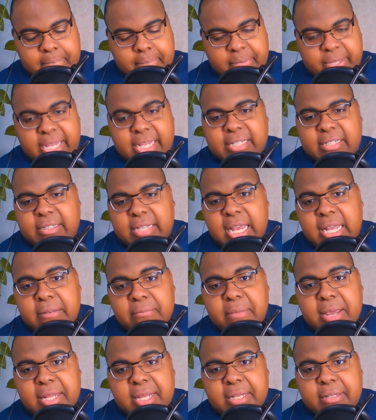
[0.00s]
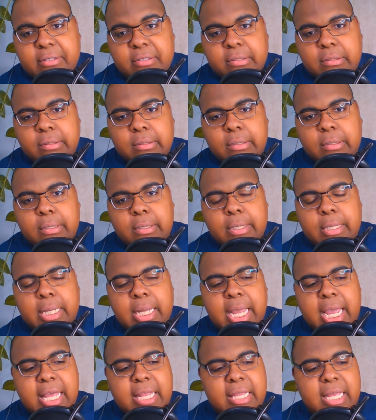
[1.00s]
it's 10 minutes,
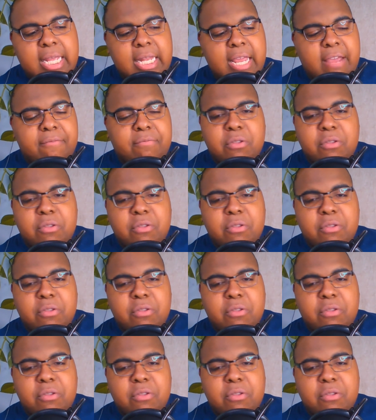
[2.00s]
and then if